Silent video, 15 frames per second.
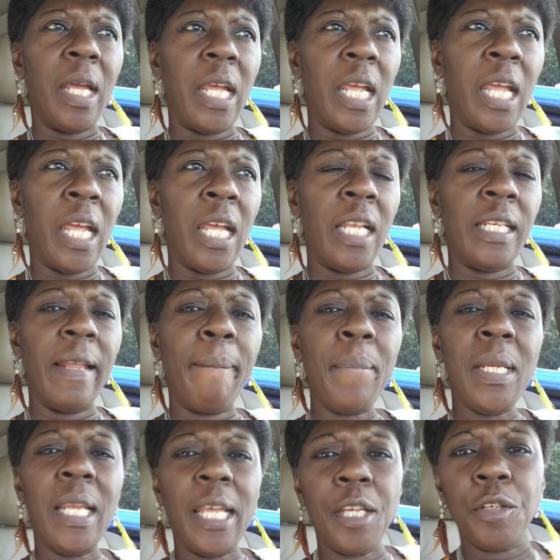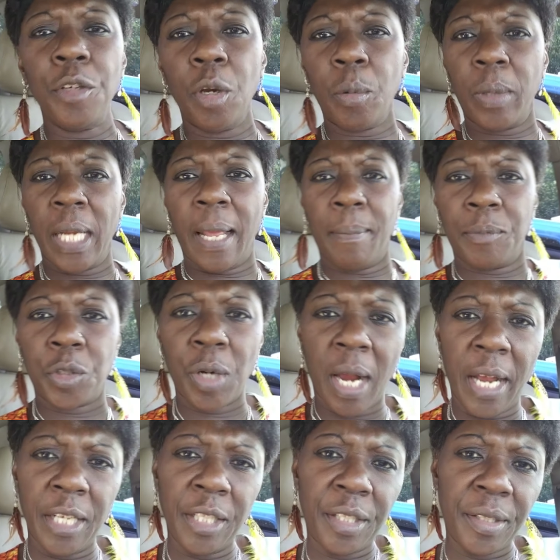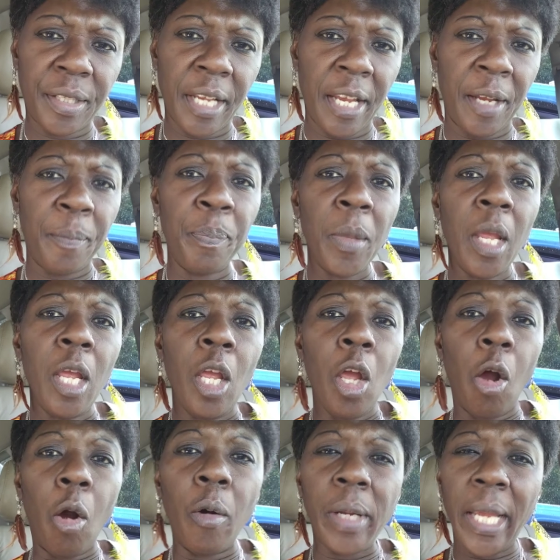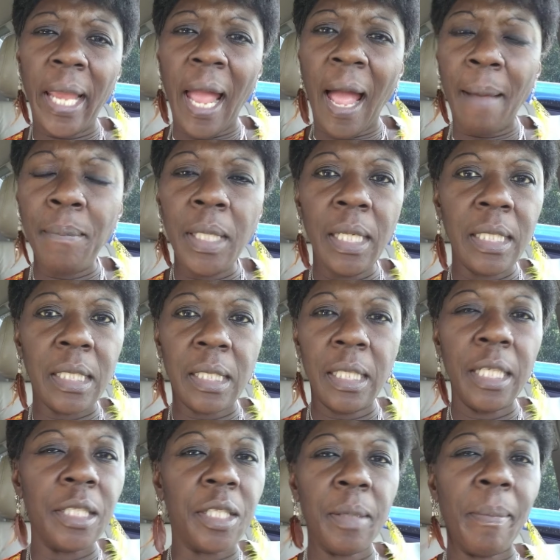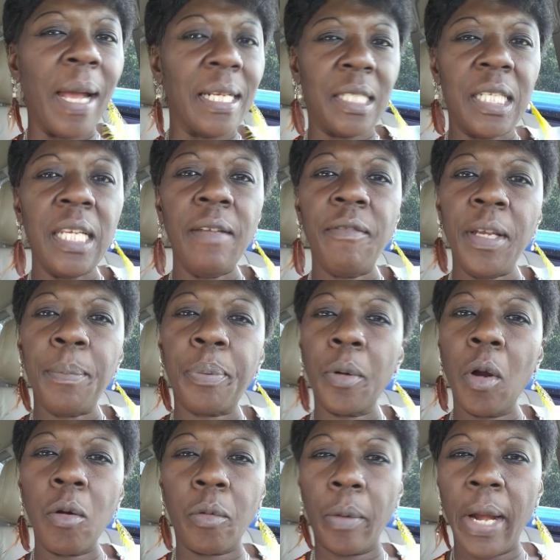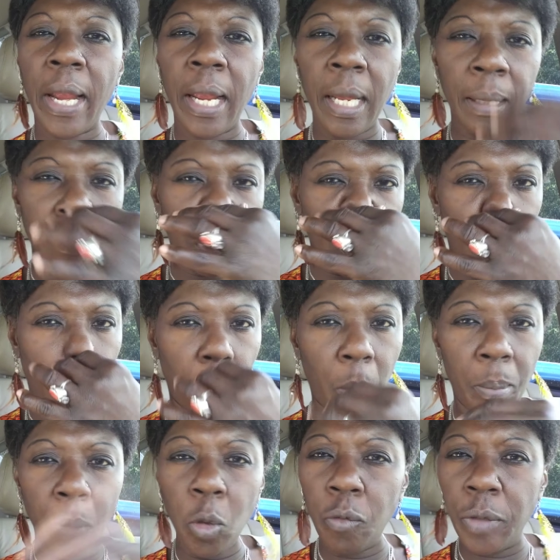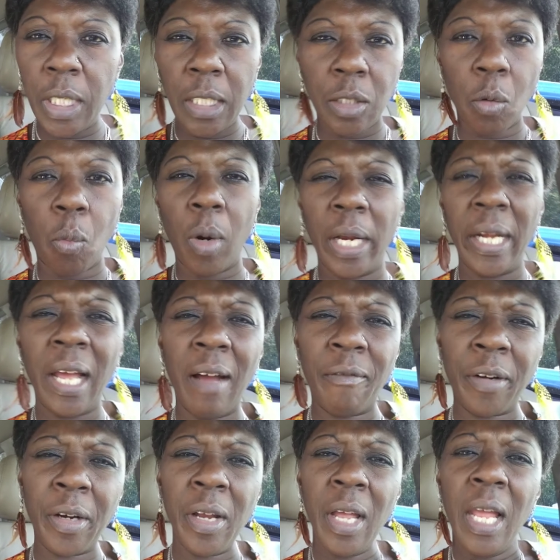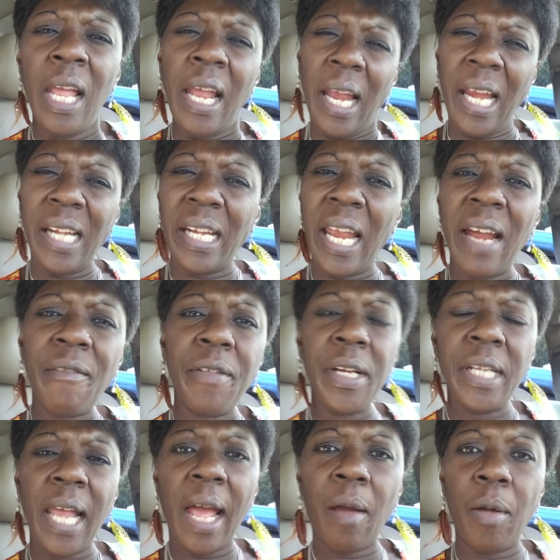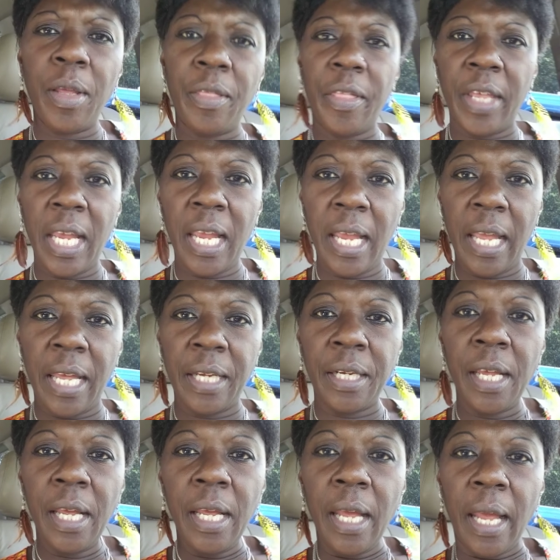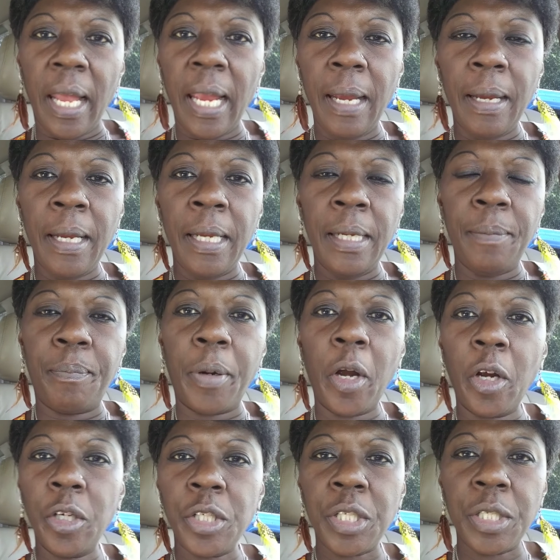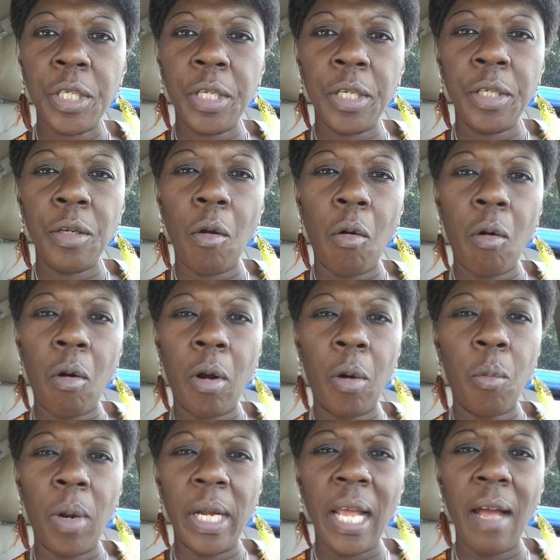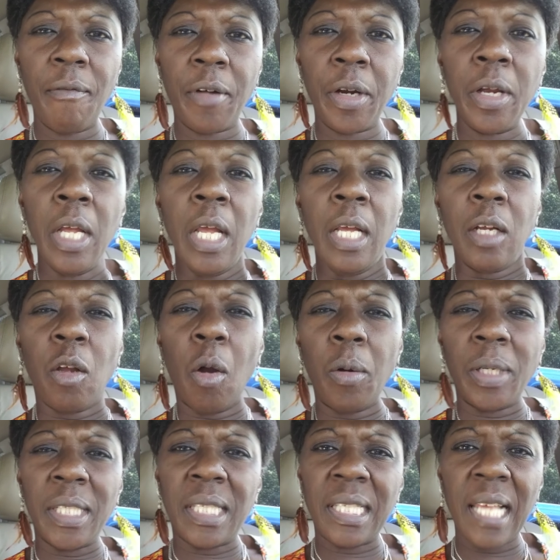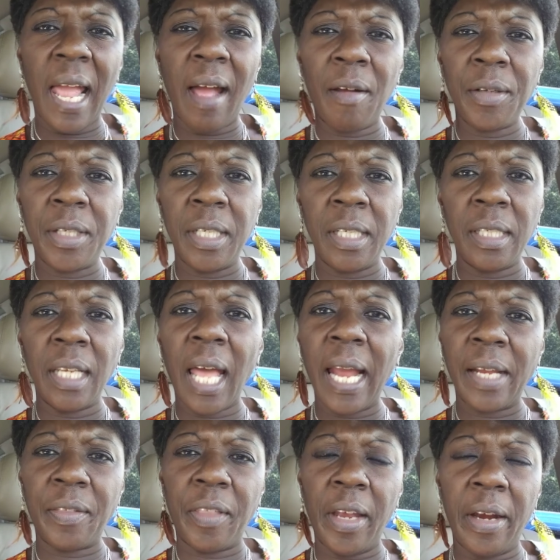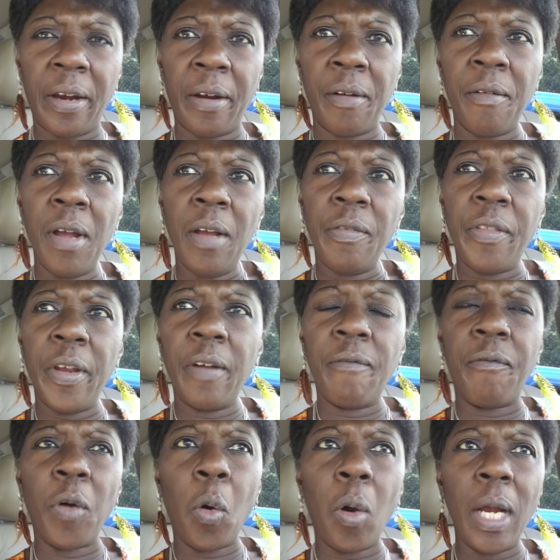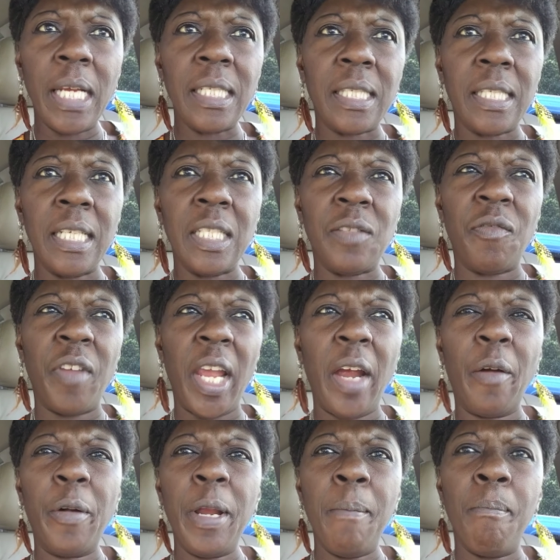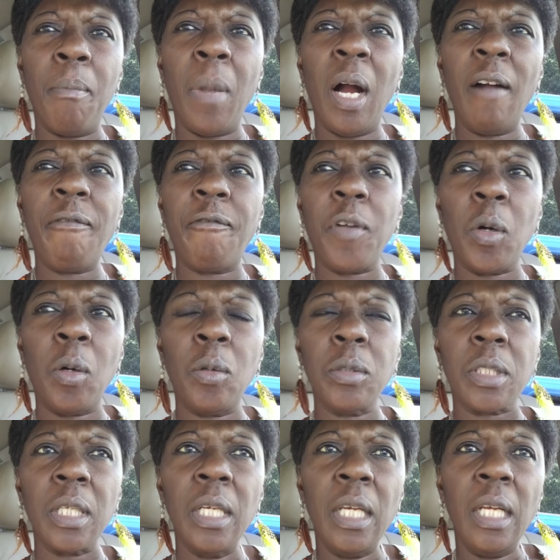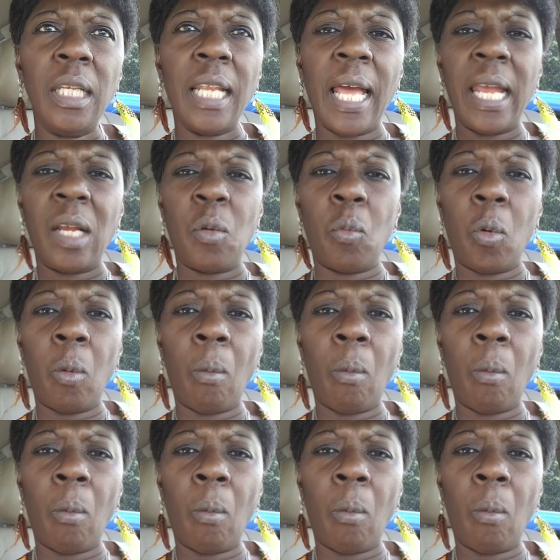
and let me let you know what I'm trying to say. Okay, I'm listening to my TV programs or movies or whatever, and every now and then a person or whatever go to sounding like their their voice is very muffled, like